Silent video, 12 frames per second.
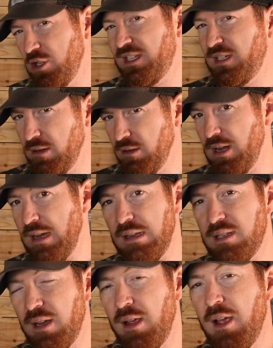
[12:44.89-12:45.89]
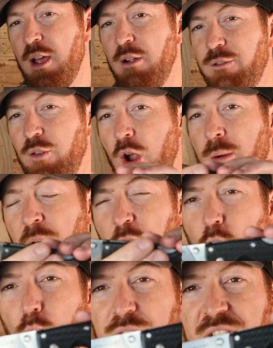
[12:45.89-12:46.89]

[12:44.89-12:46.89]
series from Cold